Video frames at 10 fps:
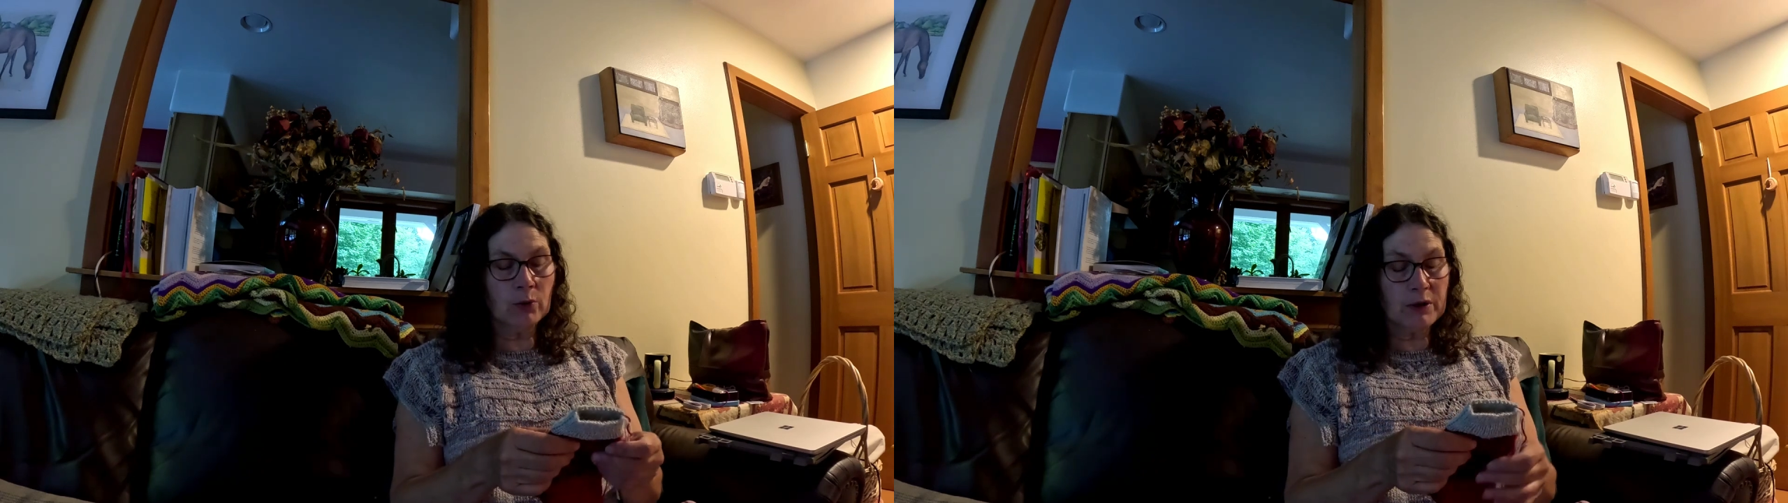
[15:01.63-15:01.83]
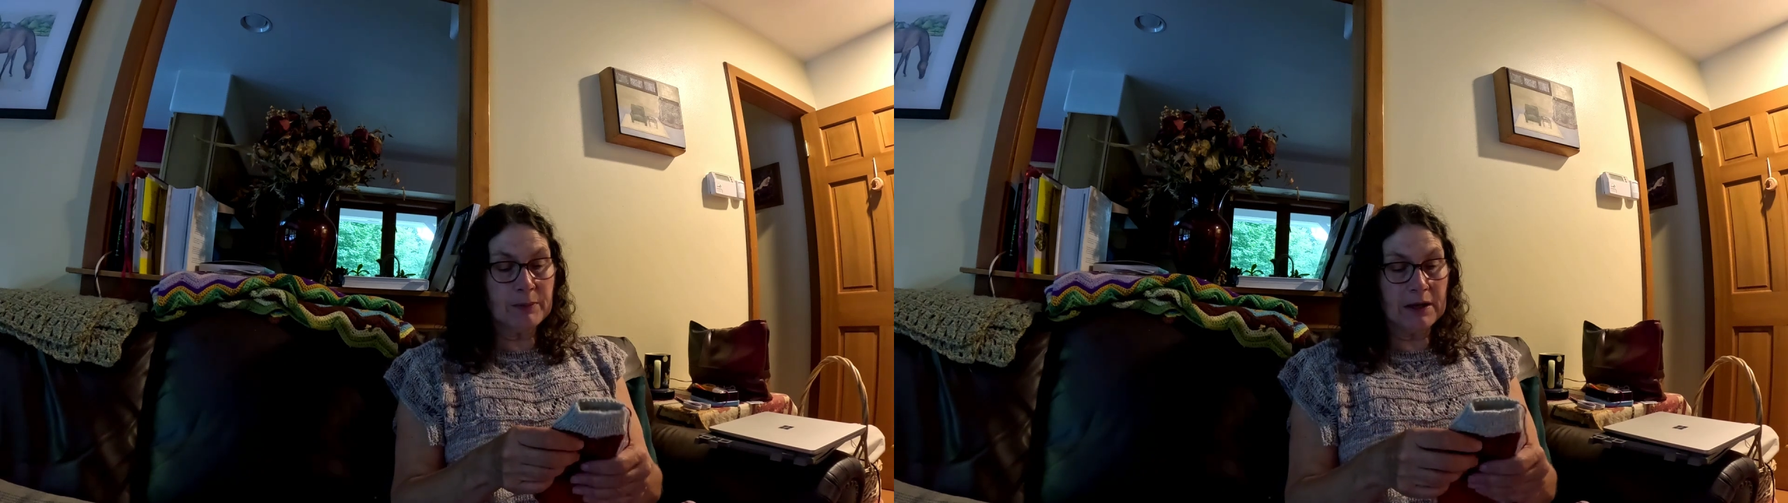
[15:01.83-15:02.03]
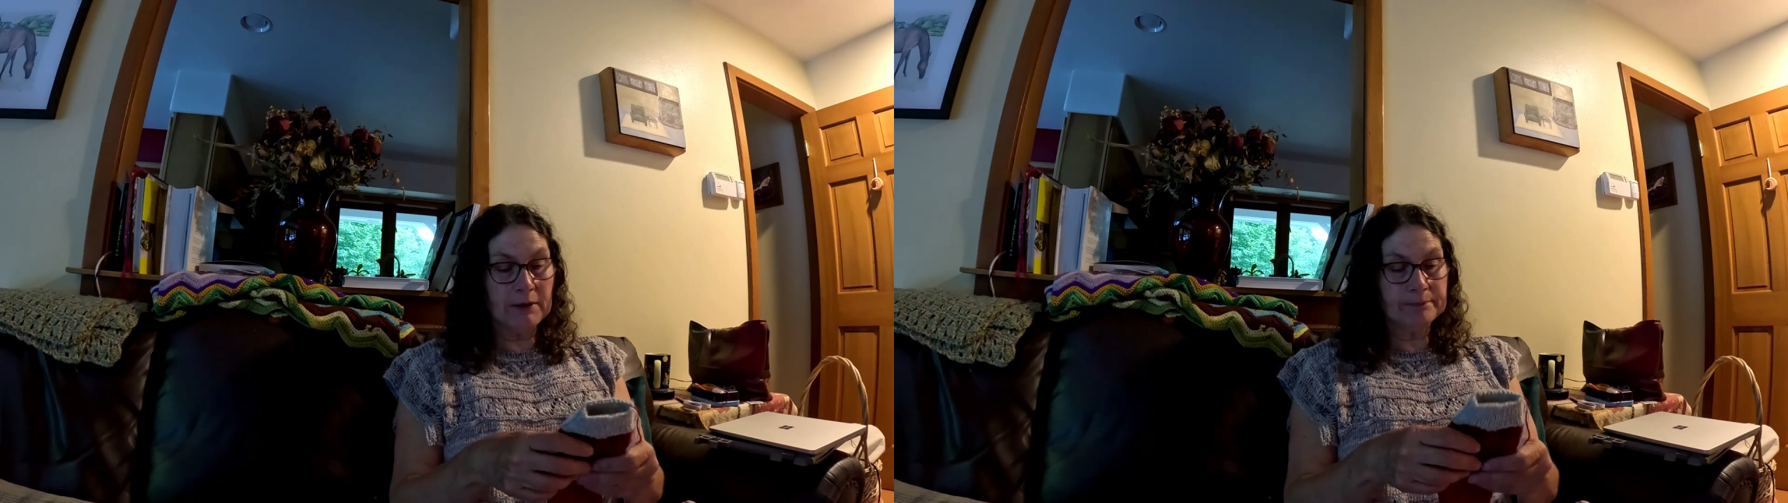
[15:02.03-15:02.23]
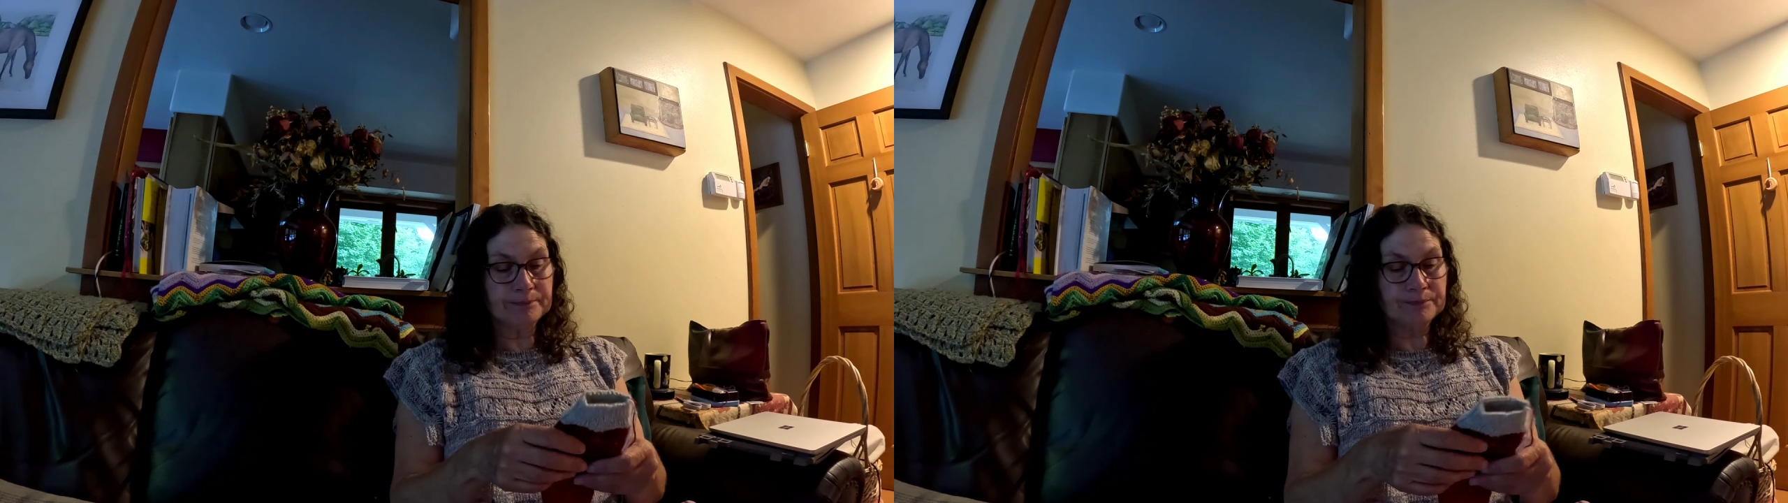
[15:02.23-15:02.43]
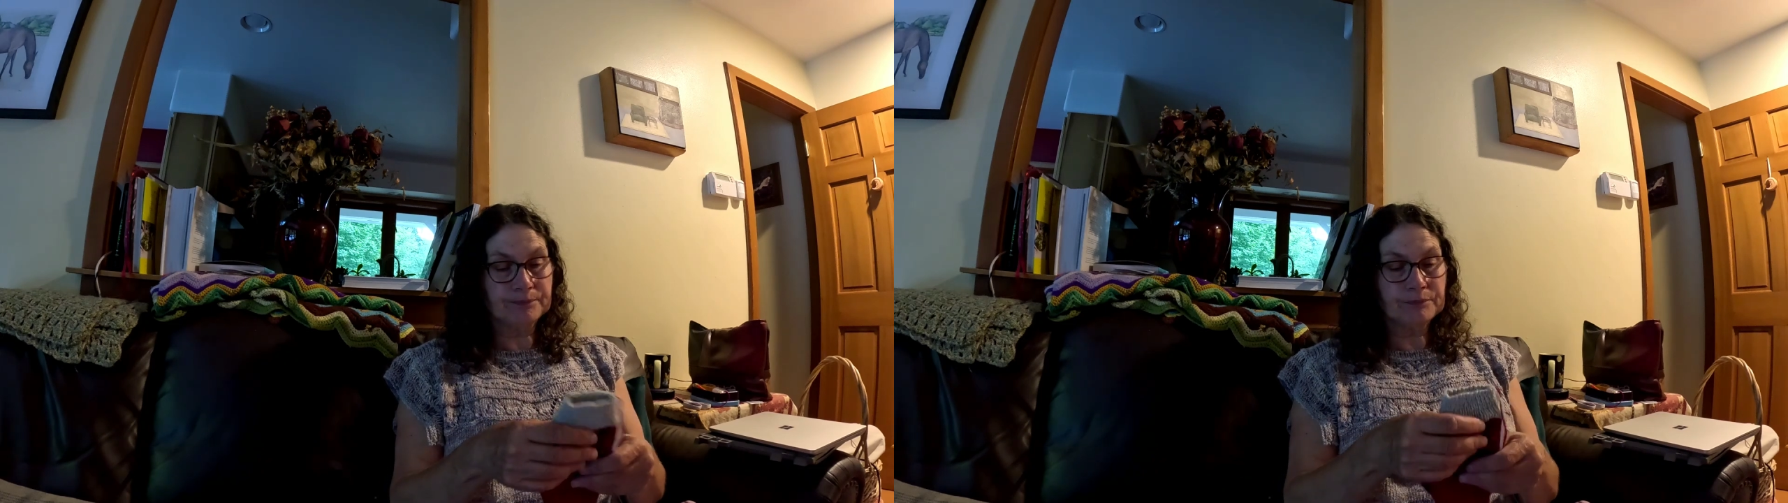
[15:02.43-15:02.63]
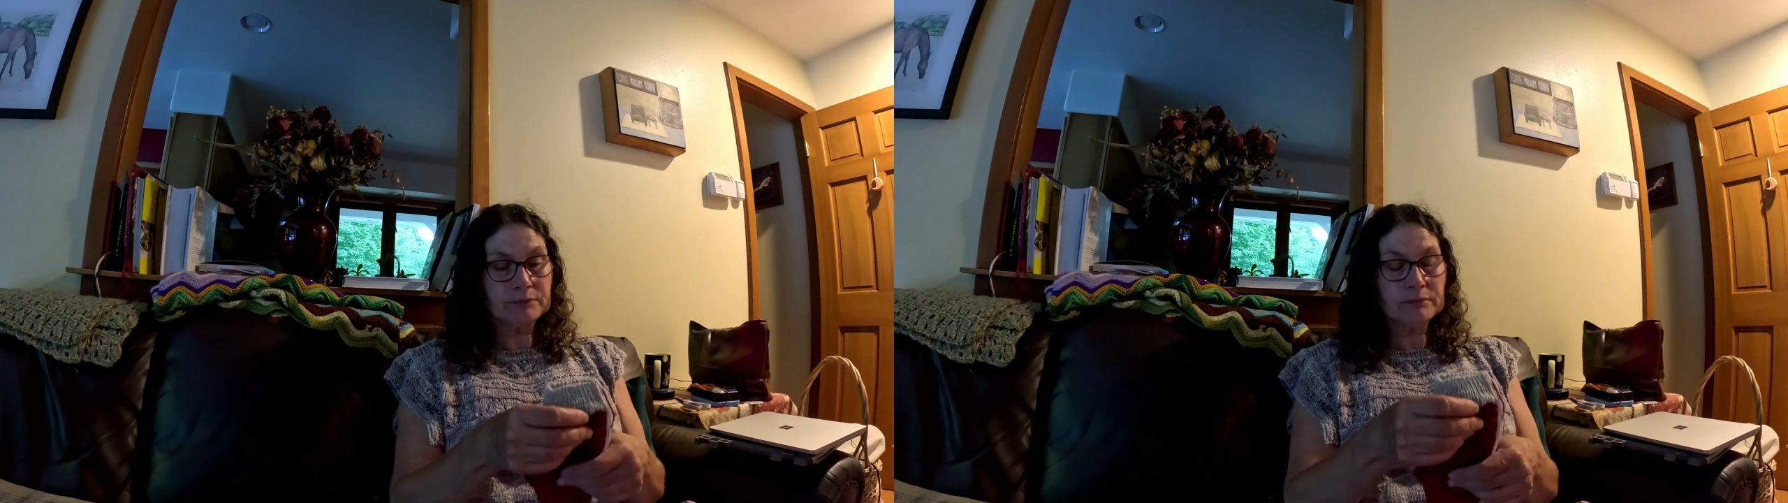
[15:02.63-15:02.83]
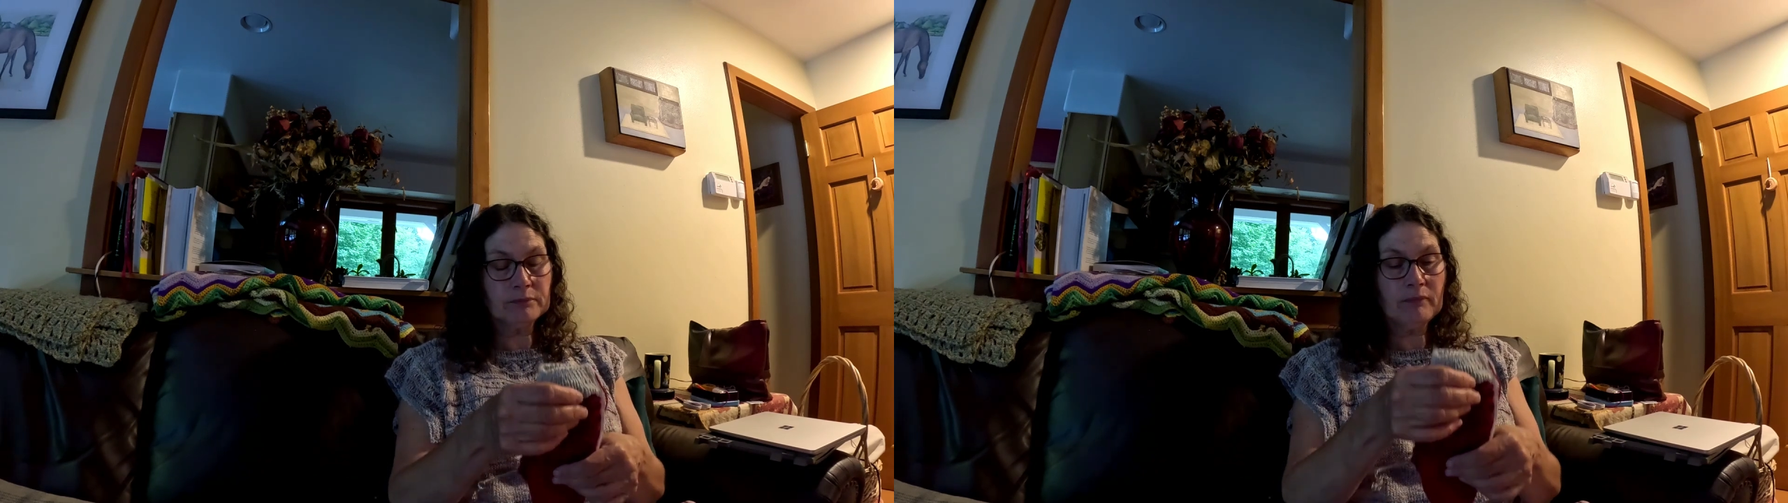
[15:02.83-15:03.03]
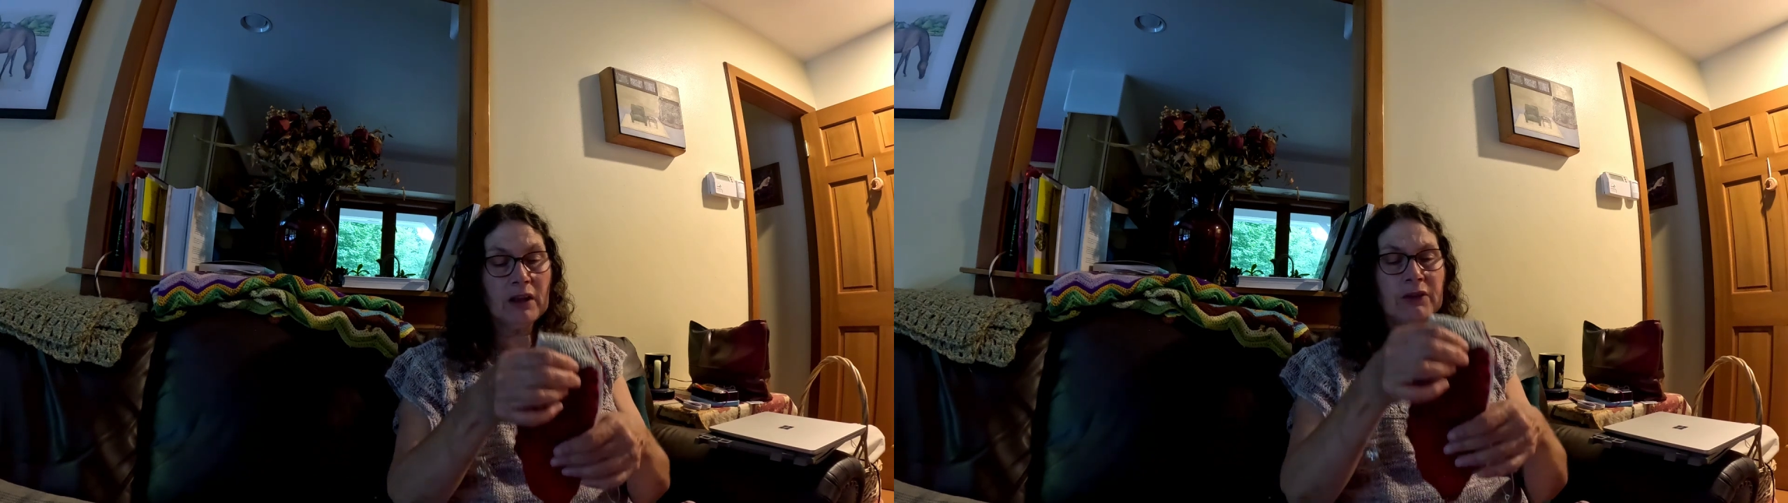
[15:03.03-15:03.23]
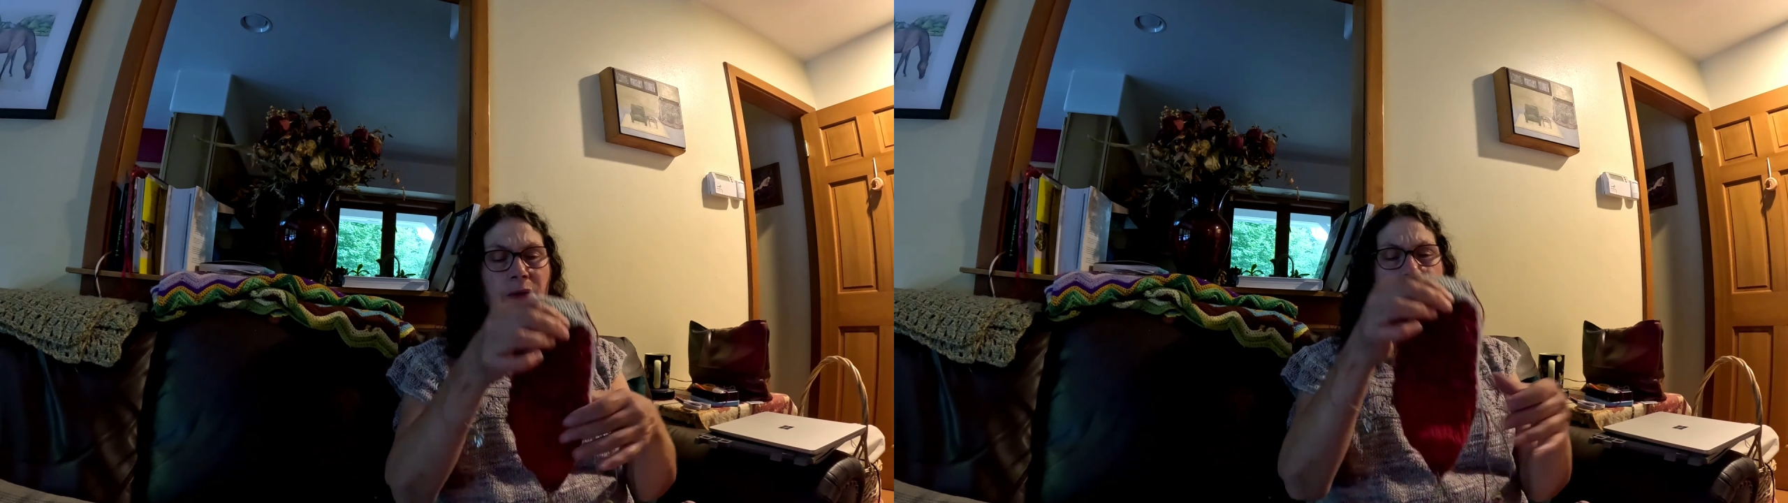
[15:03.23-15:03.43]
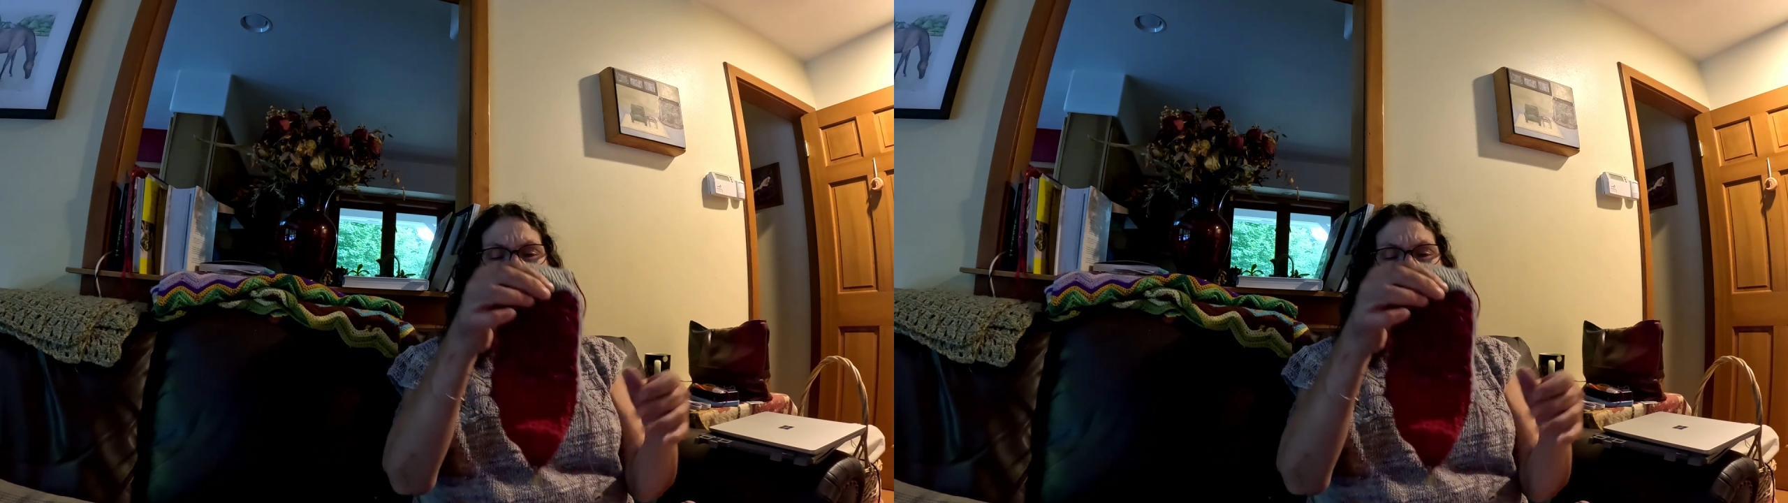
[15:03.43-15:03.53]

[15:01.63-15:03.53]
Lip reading: repeat. So I